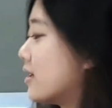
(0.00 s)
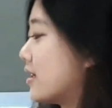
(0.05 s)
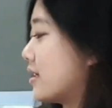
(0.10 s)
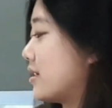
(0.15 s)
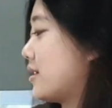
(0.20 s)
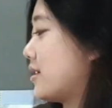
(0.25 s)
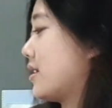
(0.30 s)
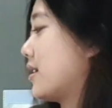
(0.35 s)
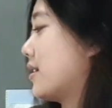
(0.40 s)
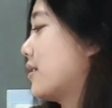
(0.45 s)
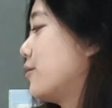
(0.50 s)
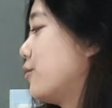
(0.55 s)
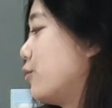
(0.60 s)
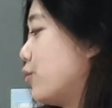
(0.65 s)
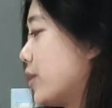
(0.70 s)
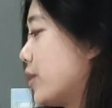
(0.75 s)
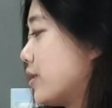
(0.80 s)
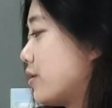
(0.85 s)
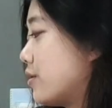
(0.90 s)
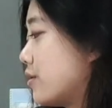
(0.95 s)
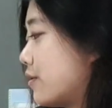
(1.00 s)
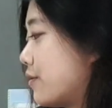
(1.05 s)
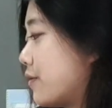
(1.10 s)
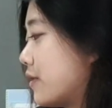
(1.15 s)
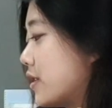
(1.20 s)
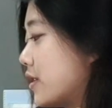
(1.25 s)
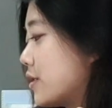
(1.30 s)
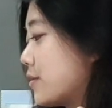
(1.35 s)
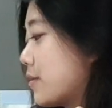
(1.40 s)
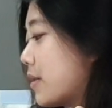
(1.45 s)
I can't wait to
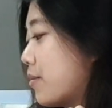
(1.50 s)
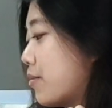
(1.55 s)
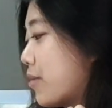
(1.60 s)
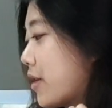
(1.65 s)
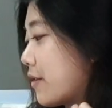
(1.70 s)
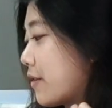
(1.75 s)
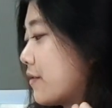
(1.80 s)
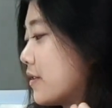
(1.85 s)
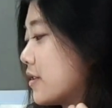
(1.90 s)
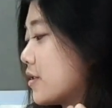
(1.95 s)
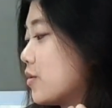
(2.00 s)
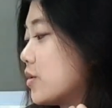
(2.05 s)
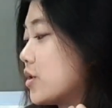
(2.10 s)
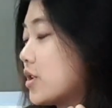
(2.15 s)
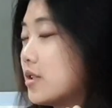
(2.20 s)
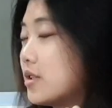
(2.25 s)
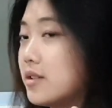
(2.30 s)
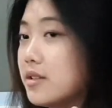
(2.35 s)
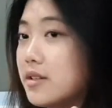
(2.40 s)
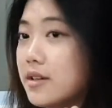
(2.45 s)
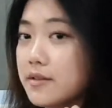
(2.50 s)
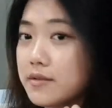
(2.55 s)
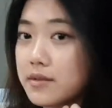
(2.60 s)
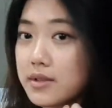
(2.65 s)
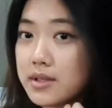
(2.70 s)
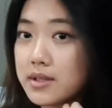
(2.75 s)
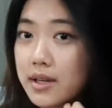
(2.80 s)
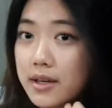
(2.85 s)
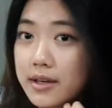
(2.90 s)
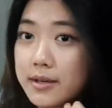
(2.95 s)
finish my breakfast, which I didn't have
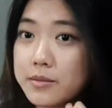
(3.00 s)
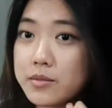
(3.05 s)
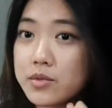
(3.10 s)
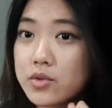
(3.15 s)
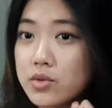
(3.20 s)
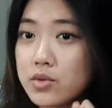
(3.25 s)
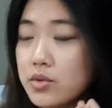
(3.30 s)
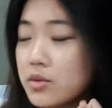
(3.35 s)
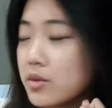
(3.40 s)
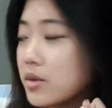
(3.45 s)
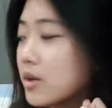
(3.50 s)
the time to.